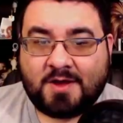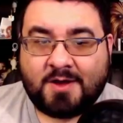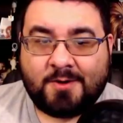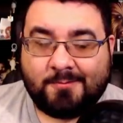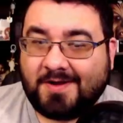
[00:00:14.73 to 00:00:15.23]

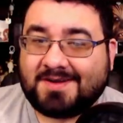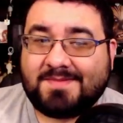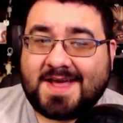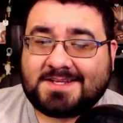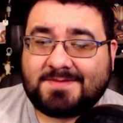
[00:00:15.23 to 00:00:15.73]
Welcome
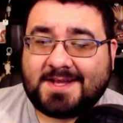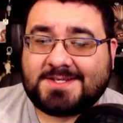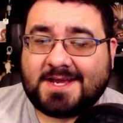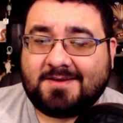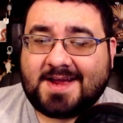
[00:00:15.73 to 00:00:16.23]
back to my
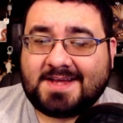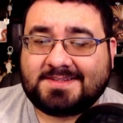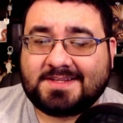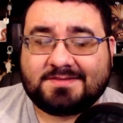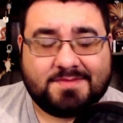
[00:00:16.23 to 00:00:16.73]
channel, guys.
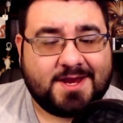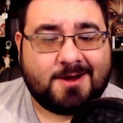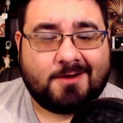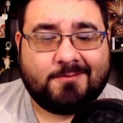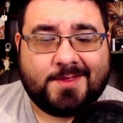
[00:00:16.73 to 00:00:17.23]
It's me,
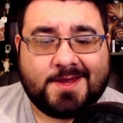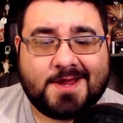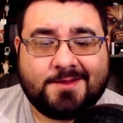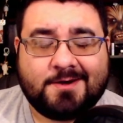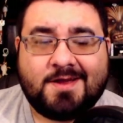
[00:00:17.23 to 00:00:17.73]
Irvin, with
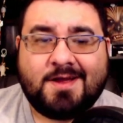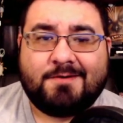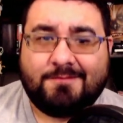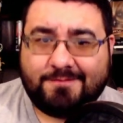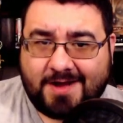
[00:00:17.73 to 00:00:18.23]
another
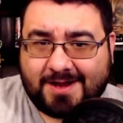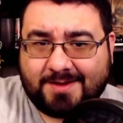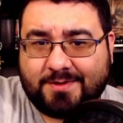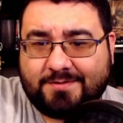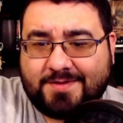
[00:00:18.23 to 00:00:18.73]
volume
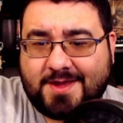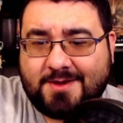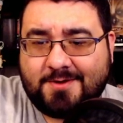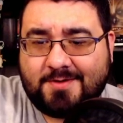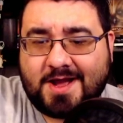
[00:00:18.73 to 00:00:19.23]

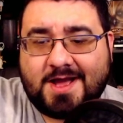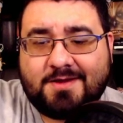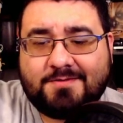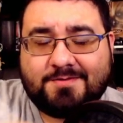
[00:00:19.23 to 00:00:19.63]
review of